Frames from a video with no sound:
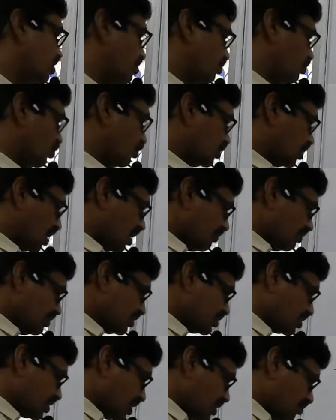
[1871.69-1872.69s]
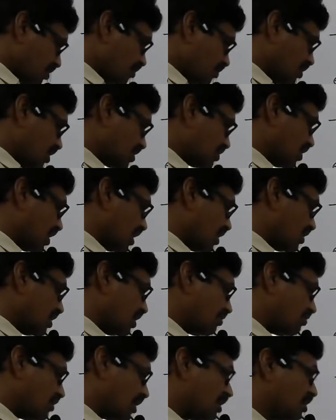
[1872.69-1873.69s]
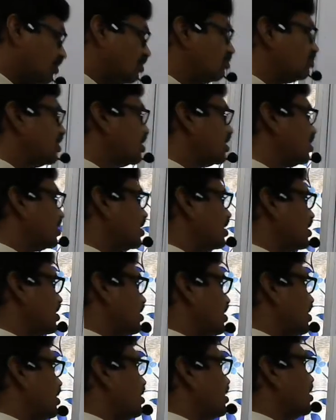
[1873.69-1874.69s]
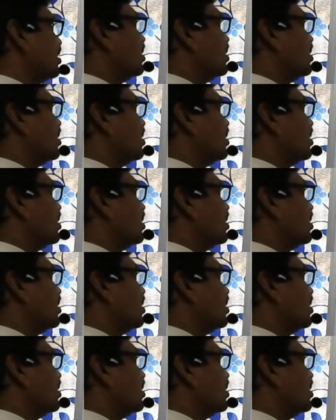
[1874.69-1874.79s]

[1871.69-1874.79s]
Both are having same n plus L value, but here